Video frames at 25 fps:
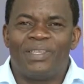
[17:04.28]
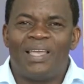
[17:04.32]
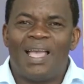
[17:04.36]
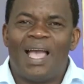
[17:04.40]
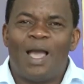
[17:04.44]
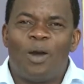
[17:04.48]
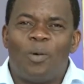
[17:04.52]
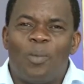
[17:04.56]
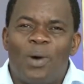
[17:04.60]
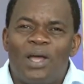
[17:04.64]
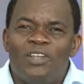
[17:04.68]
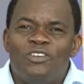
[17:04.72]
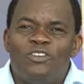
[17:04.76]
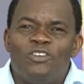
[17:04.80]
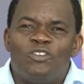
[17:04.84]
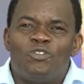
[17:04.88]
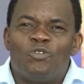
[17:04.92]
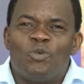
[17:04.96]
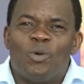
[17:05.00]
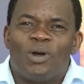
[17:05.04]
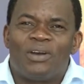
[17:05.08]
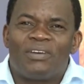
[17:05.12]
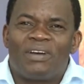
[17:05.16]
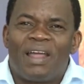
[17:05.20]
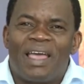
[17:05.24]
I want you
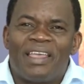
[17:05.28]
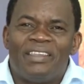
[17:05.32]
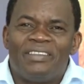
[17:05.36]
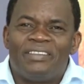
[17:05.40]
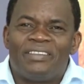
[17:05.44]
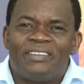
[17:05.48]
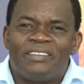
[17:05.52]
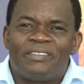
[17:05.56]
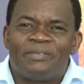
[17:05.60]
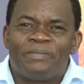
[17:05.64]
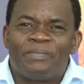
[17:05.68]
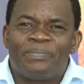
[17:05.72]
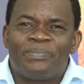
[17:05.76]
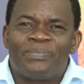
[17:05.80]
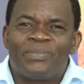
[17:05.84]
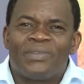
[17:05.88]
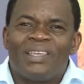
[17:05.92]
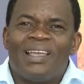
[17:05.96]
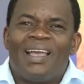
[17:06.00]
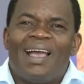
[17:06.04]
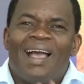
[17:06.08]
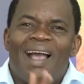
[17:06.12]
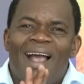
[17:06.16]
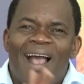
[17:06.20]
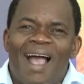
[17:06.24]
to arise.
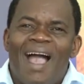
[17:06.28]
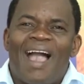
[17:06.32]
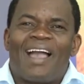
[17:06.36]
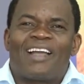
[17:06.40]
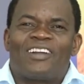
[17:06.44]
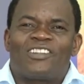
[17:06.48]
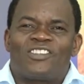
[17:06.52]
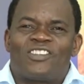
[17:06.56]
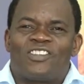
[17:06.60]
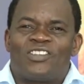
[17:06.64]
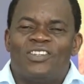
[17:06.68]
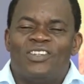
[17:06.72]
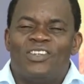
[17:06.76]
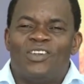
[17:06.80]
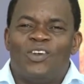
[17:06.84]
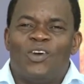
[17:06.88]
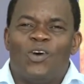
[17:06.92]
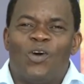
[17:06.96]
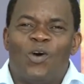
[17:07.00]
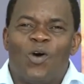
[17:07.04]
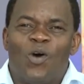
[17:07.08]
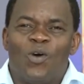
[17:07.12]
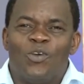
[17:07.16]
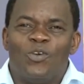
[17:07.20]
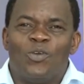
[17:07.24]
Act
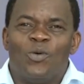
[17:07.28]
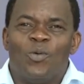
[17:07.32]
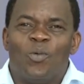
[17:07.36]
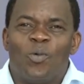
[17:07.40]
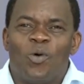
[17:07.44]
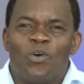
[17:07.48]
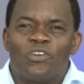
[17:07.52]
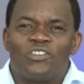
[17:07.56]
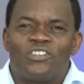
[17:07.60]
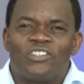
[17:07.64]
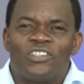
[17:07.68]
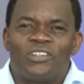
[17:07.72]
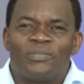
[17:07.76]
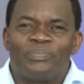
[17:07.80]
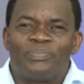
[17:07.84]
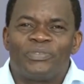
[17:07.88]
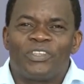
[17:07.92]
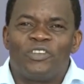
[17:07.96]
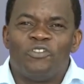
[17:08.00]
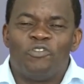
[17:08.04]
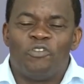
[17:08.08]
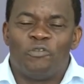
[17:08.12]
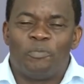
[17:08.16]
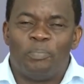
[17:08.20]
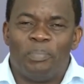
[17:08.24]
on what
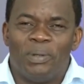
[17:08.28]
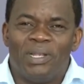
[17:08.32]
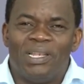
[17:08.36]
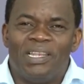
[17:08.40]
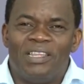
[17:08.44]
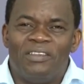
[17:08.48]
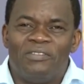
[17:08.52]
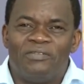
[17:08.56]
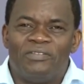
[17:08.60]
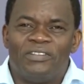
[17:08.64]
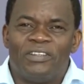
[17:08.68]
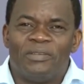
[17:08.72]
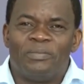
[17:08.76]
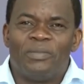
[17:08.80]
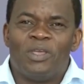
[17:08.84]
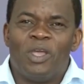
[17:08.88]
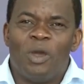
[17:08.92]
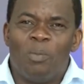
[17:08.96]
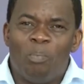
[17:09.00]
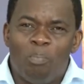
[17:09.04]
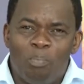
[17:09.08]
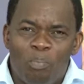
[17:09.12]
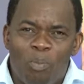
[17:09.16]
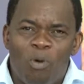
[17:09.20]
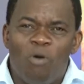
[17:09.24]
you've believed.
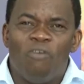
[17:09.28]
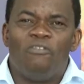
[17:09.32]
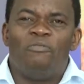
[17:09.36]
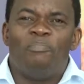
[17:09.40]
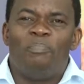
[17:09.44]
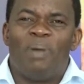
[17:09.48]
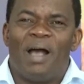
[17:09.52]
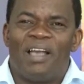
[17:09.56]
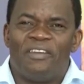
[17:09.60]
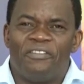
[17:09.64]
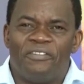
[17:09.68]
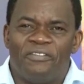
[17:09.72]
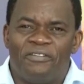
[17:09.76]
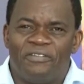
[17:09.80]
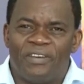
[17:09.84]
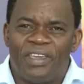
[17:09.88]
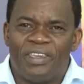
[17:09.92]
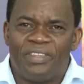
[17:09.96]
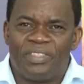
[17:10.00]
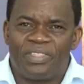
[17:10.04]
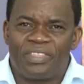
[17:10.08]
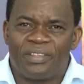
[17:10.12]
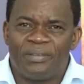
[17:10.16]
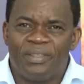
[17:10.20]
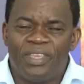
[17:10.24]
Move by
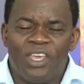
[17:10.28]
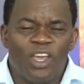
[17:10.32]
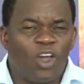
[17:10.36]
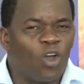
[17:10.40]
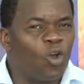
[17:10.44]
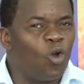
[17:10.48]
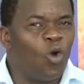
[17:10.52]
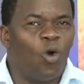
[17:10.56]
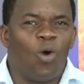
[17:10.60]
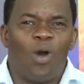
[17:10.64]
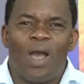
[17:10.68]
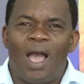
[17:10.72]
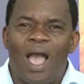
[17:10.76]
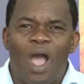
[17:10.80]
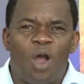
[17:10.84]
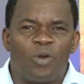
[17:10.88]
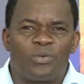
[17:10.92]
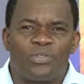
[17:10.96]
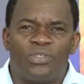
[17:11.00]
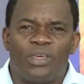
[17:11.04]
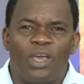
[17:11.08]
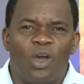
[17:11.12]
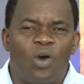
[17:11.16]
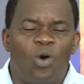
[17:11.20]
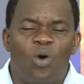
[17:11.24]
faith. Go
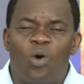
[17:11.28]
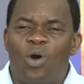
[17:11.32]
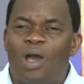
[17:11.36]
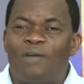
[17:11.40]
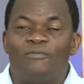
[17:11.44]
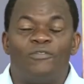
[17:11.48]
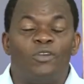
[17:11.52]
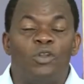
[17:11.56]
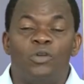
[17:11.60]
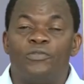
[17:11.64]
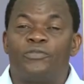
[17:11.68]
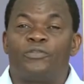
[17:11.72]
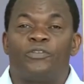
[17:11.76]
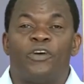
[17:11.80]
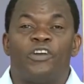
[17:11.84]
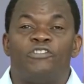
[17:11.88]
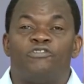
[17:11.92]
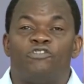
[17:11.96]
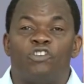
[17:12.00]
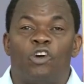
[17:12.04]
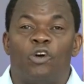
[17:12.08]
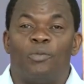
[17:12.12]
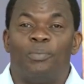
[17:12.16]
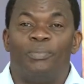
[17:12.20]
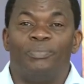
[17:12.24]
out there. Oh, I've looked for a
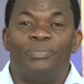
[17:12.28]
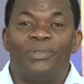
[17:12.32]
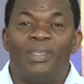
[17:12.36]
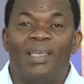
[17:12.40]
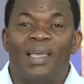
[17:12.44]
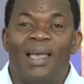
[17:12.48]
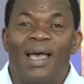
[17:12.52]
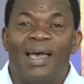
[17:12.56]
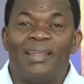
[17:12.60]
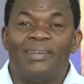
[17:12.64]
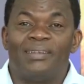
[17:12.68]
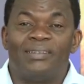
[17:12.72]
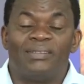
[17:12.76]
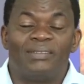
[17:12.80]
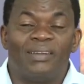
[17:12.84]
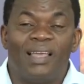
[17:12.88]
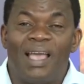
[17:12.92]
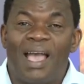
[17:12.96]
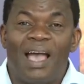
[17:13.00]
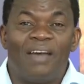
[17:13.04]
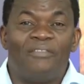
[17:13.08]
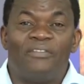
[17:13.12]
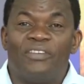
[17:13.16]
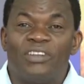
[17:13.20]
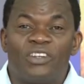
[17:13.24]
job and
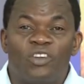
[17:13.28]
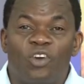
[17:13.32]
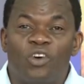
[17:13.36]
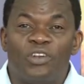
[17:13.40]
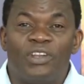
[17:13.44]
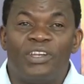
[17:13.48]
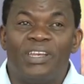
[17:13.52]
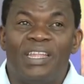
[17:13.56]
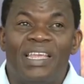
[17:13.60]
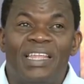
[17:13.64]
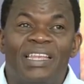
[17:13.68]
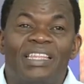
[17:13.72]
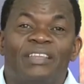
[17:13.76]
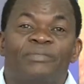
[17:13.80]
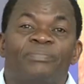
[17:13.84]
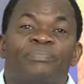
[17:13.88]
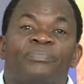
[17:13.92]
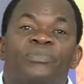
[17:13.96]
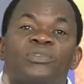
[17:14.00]
haven't gotten any.